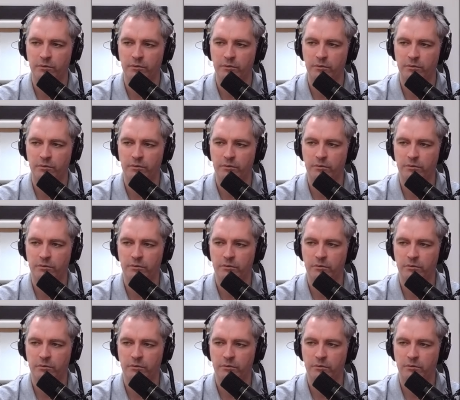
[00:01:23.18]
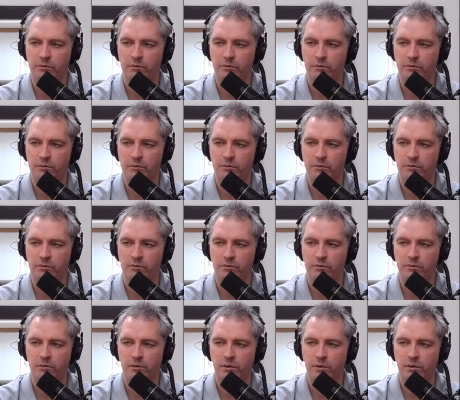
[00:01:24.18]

Nobody speaks.